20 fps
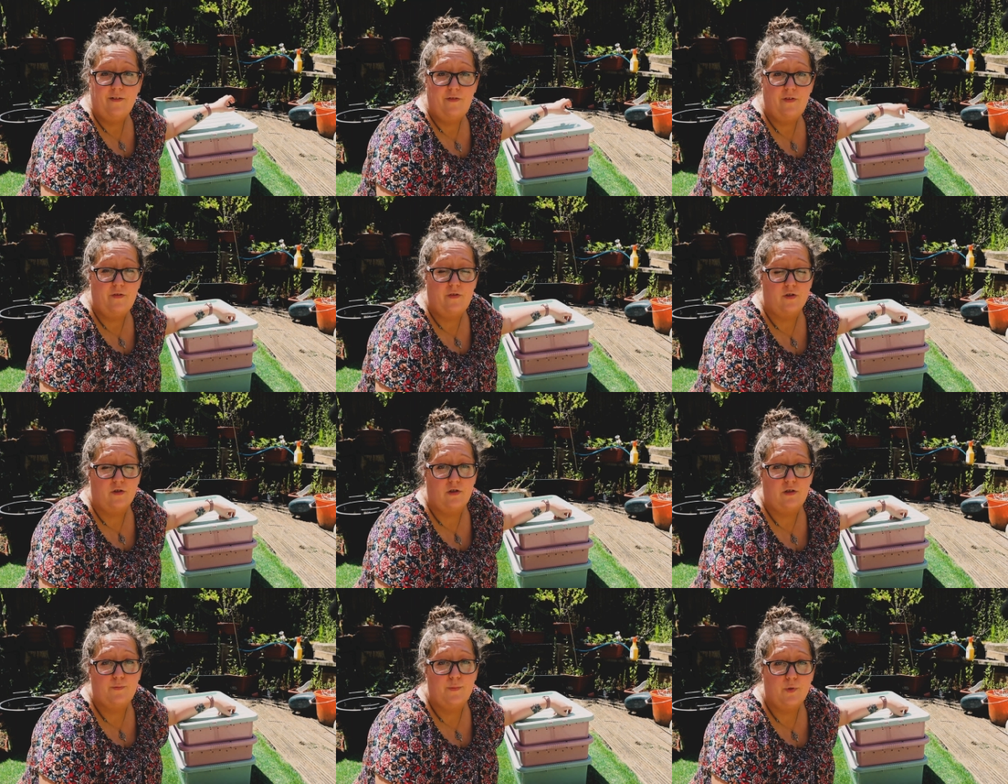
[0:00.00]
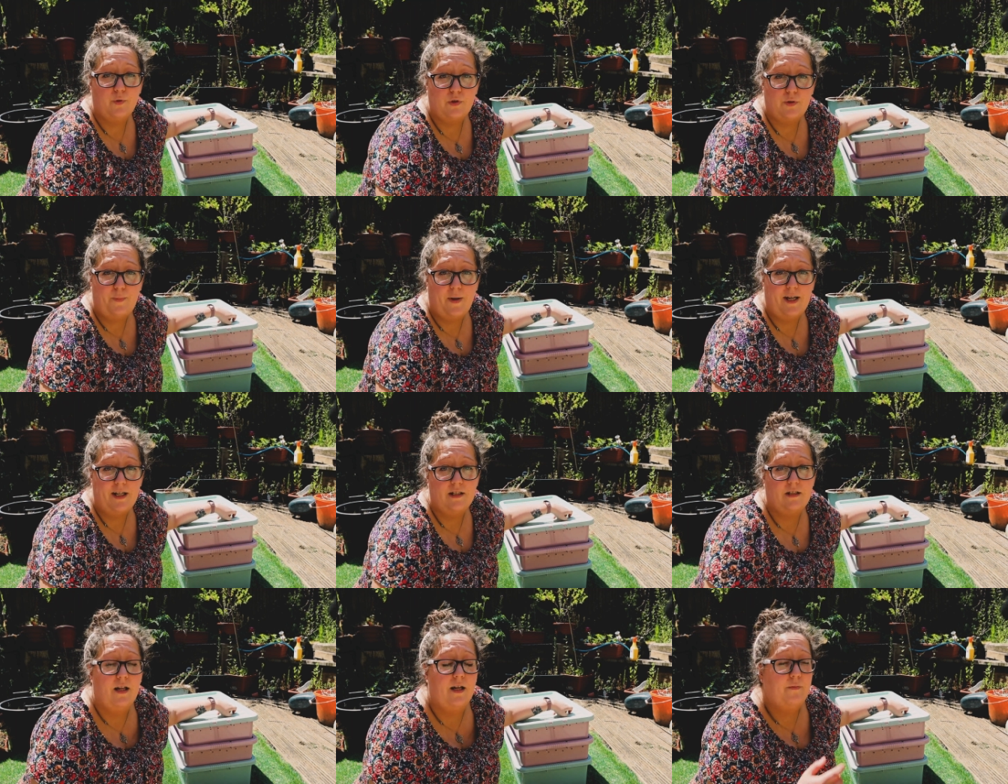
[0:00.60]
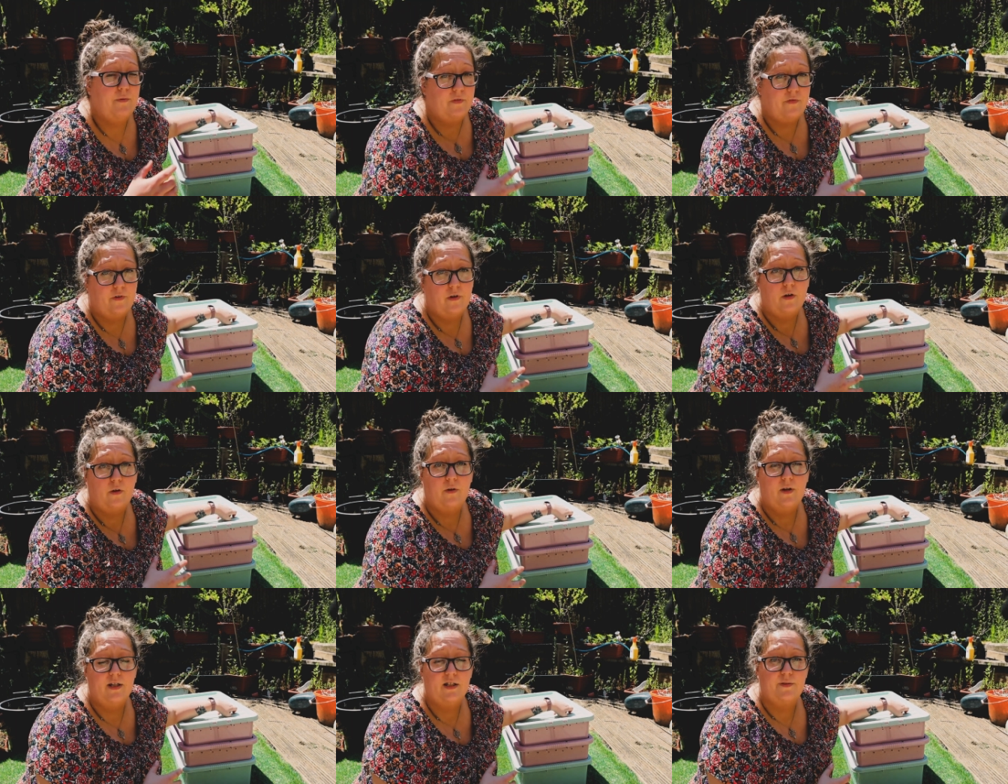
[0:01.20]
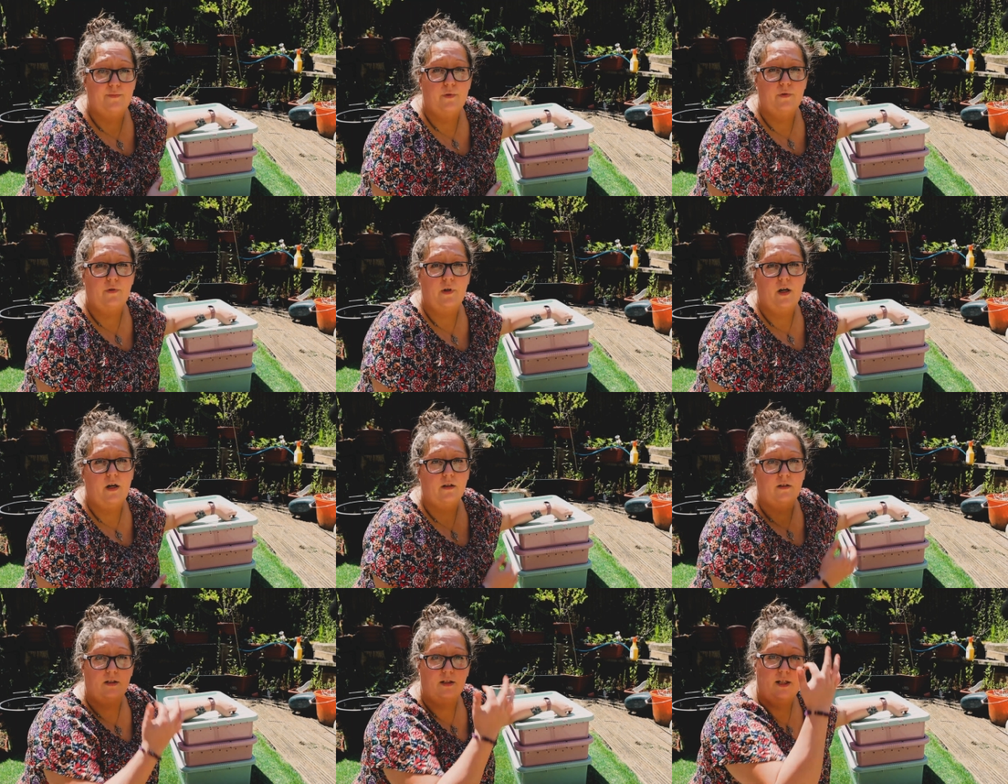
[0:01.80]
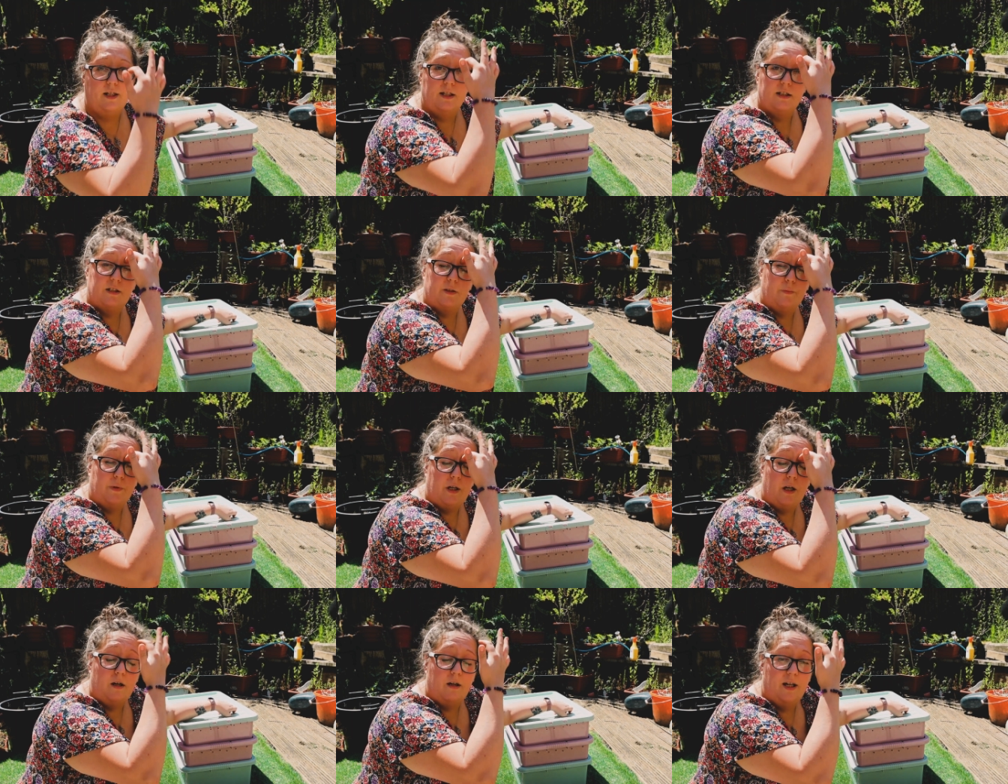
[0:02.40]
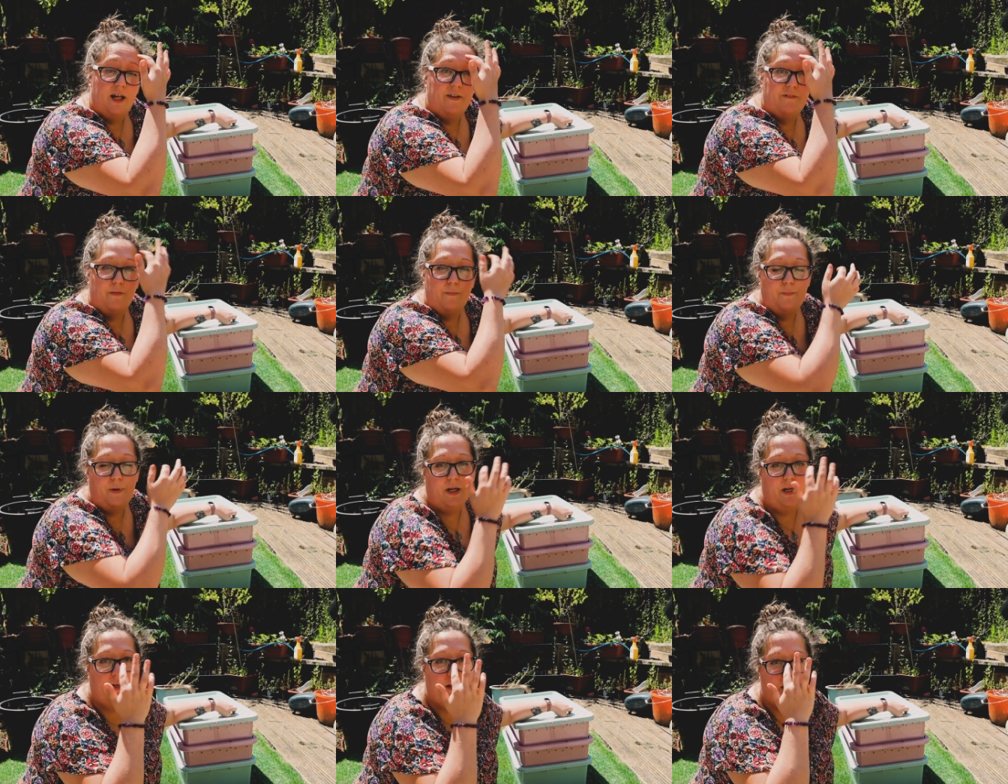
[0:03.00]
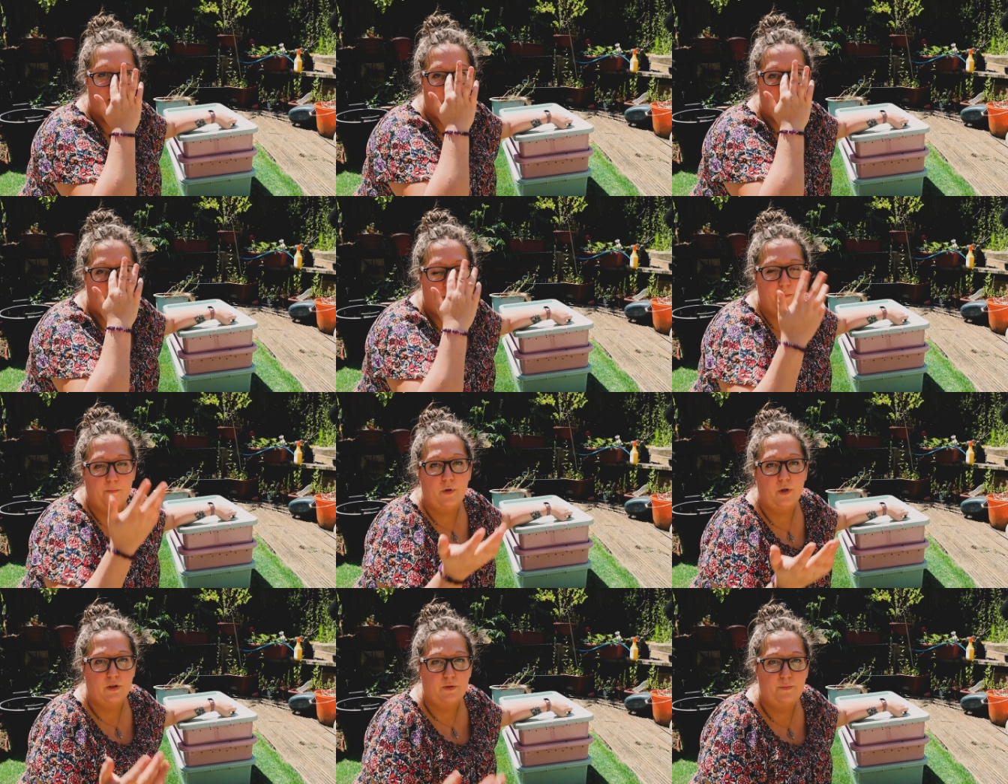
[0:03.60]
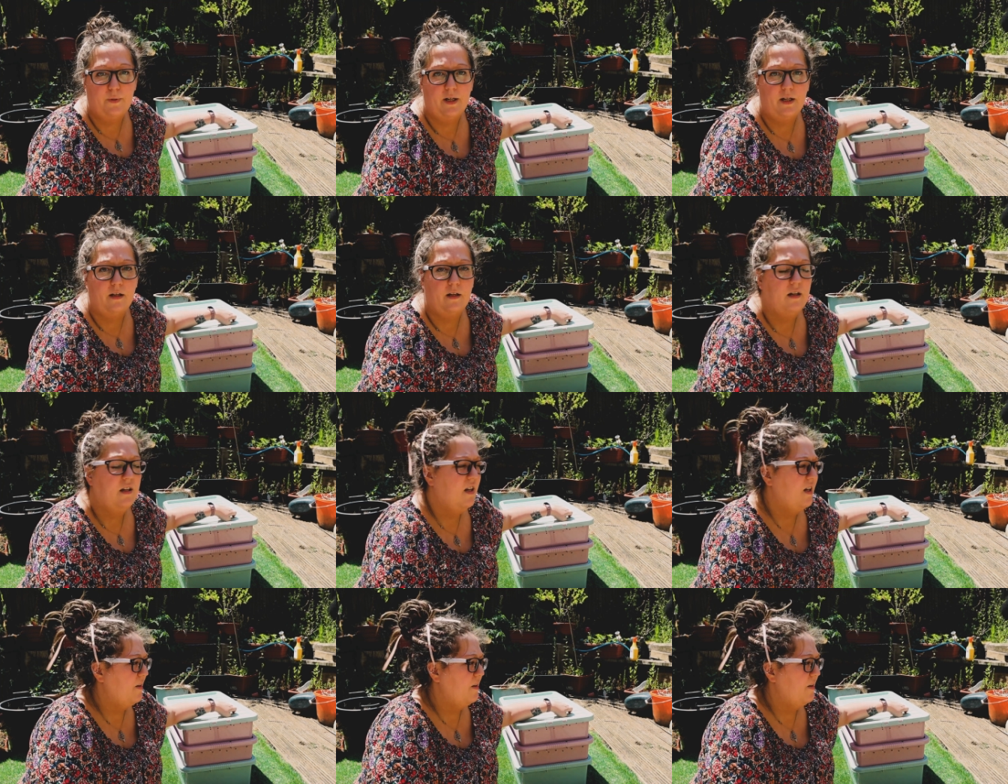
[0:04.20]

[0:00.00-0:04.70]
if you've got a small space, like we've got quite a small garden here, so we can't have a big compost bin.